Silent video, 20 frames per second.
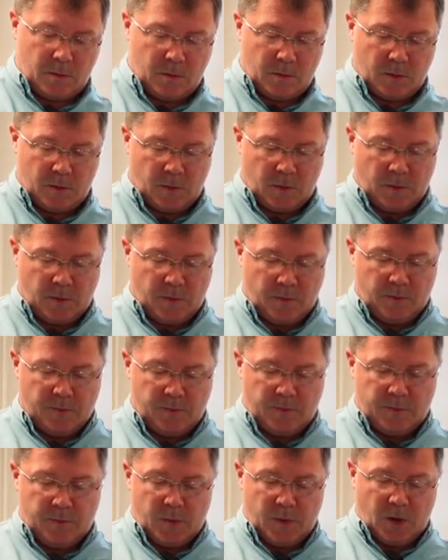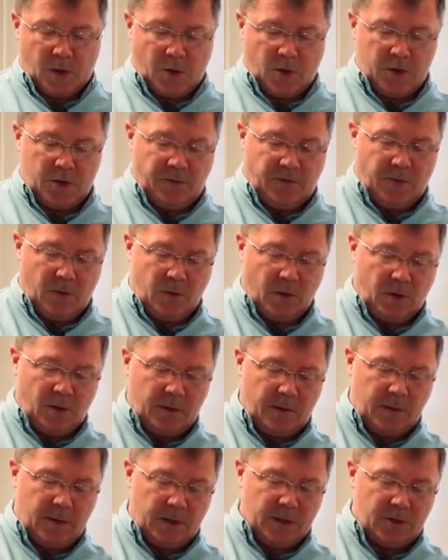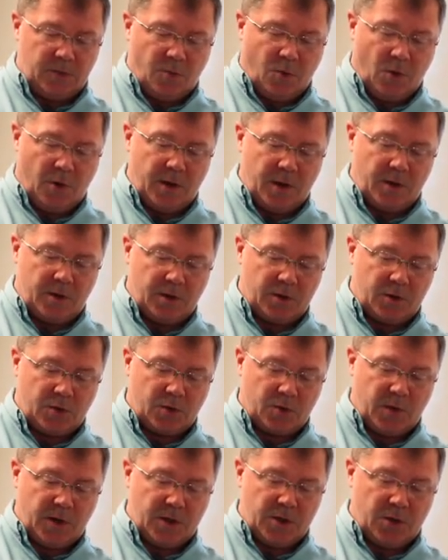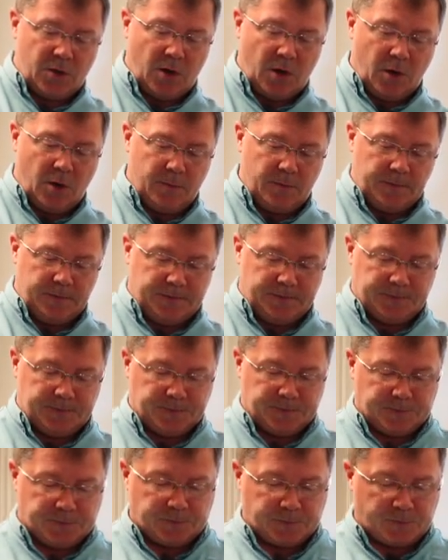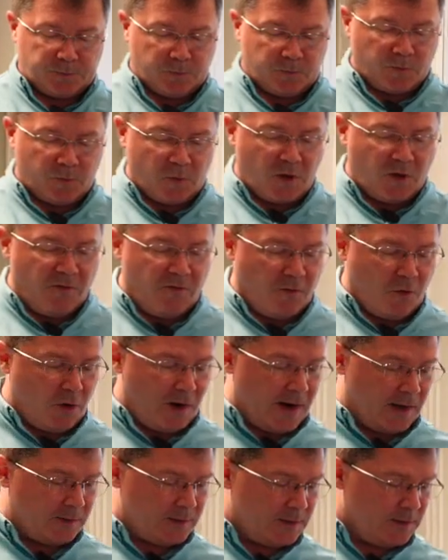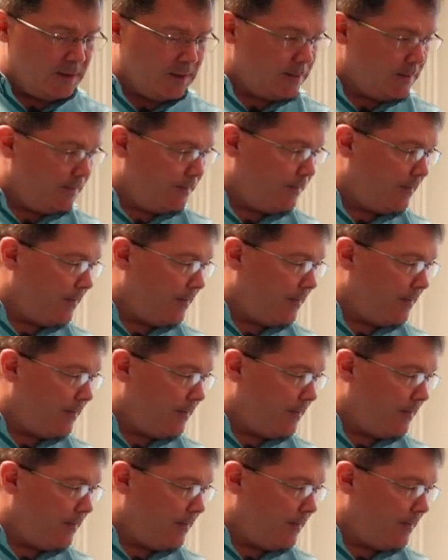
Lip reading: Of course, if you're really being sporty, you could squeeze your own. 4 ounces.